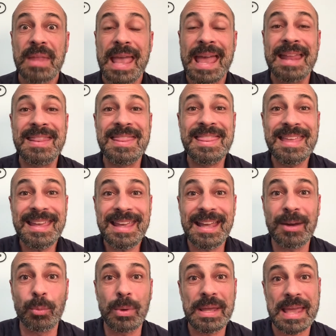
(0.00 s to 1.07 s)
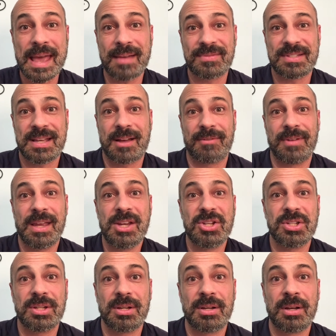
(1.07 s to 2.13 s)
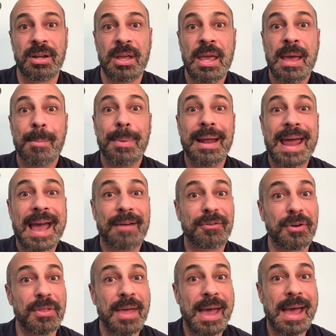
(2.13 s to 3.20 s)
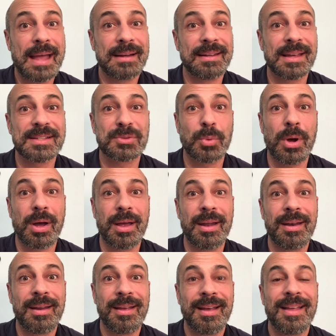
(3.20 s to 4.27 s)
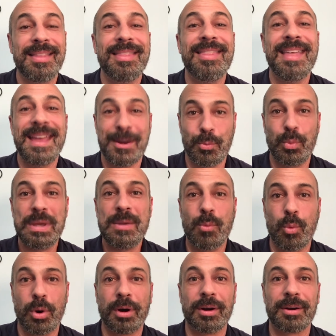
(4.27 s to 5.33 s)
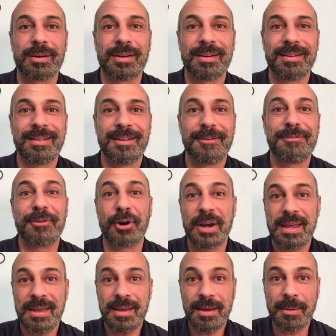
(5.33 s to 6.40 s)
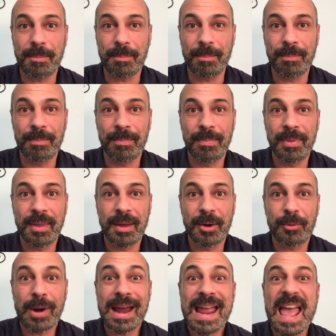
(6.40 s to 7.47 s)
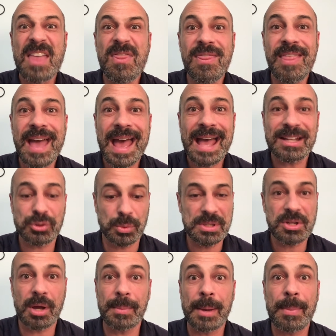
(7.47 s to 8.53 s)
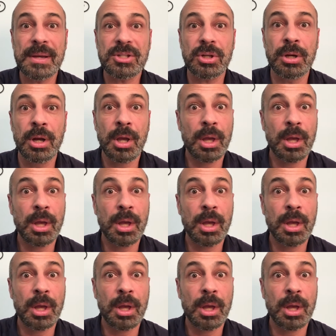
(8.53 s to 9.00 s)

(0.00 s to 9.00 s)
and then we have salvation. But after that, guess what? Then we work for him, right? And that's what he's talking about. Make sure,